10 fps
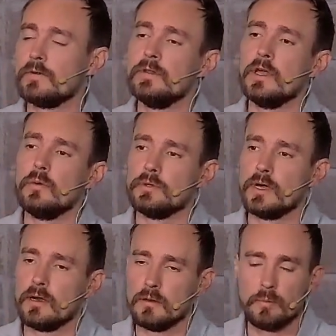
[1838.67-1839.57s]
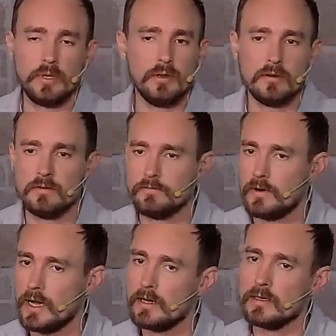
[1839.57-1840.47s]
and they will not appear
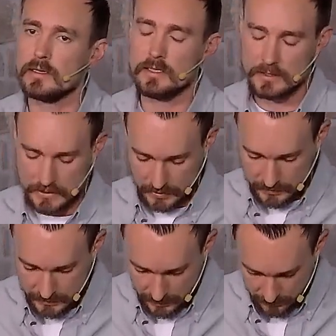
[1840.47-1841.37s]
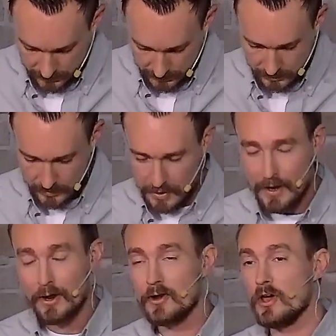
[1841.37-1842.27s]
divided and sectarian.
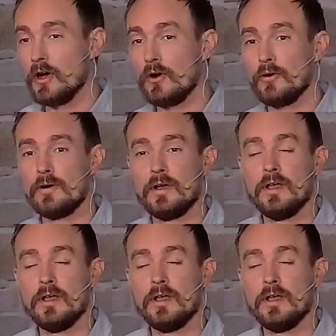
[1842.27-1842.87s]
No.